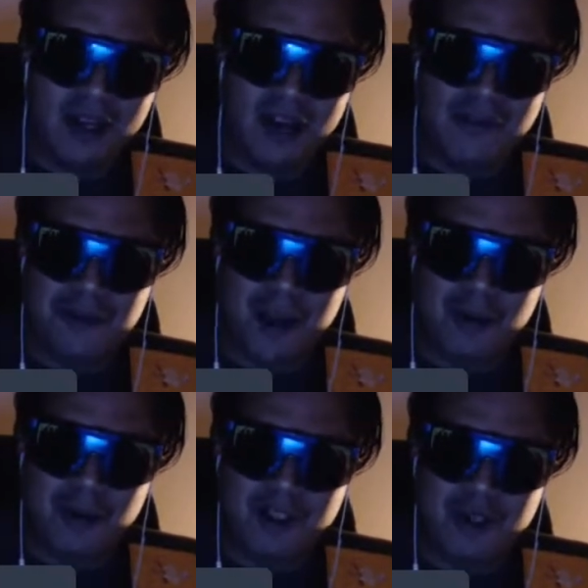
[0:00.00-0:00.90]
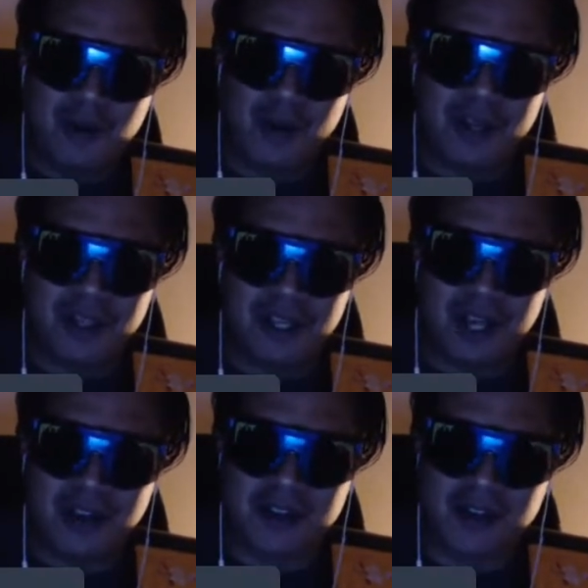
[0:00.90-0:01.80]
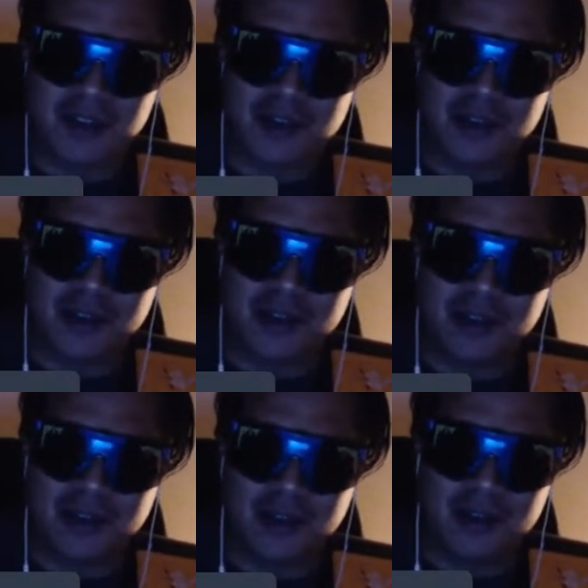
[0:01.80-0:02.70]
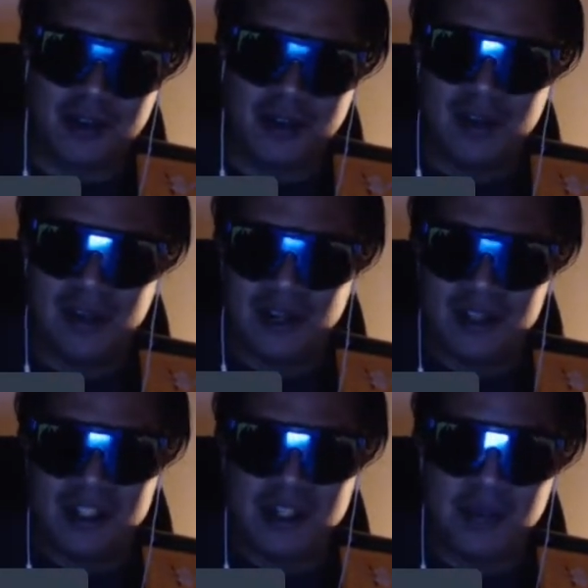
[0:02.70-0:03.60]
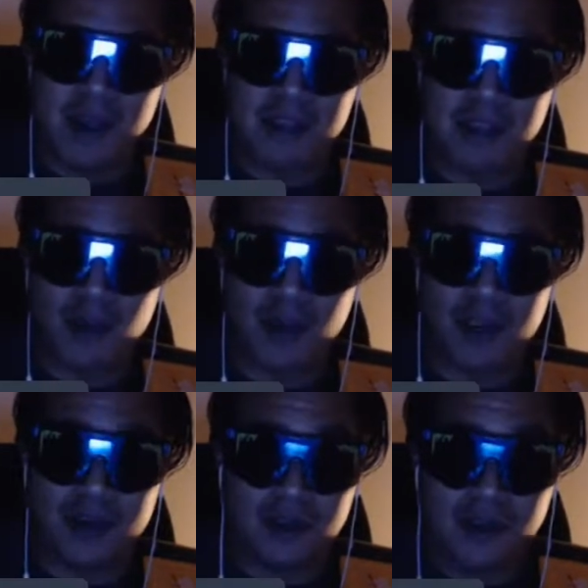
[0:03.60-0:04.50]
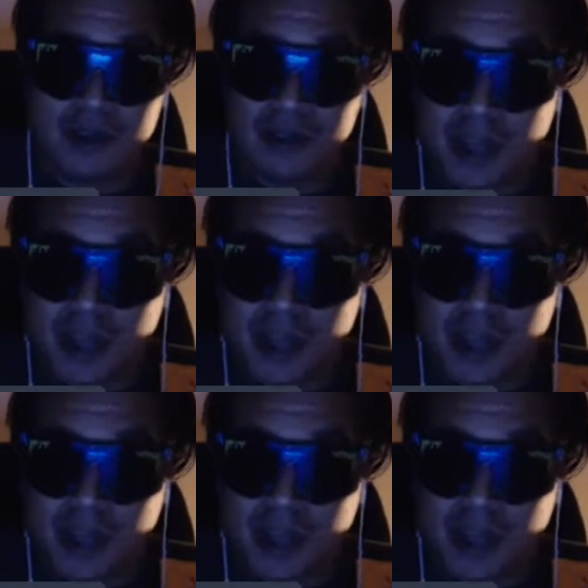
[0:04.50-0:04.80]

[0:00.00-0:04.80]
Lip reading: I forgot where she went. She got a surgery done, and then she passed away. They